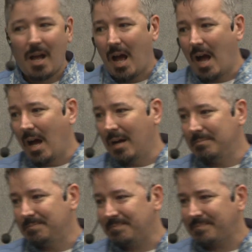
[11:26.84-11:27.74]

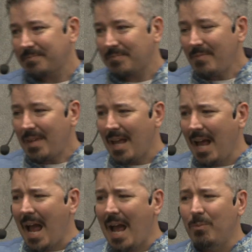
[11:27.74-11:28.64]
And
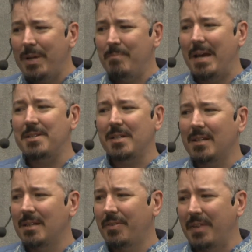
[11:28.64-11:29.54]
we
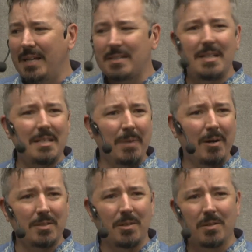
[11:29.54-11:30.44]
measure things in this
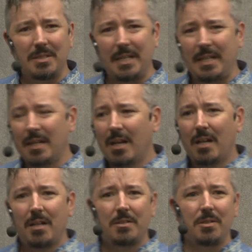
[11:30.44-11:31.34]
meritocracy
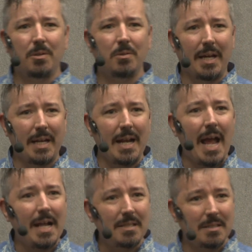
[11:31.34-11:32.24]
to like
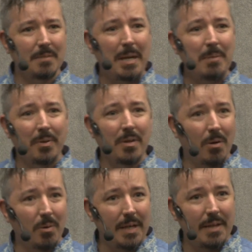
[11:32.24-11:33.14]
enhance the people that
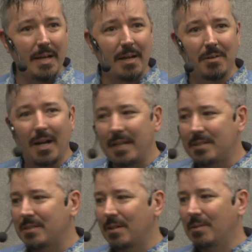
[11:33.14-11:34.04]
are already there, right?
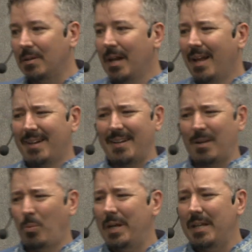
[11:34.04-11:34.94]
So
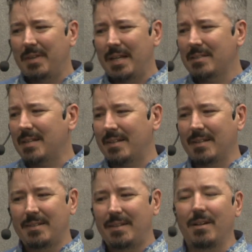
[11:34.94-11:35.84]
like weird things like,
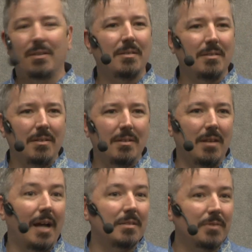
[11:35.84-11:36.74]
you know,
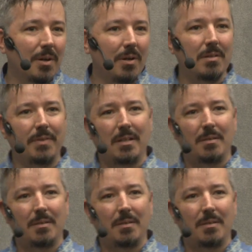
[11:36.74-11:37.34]
lines of code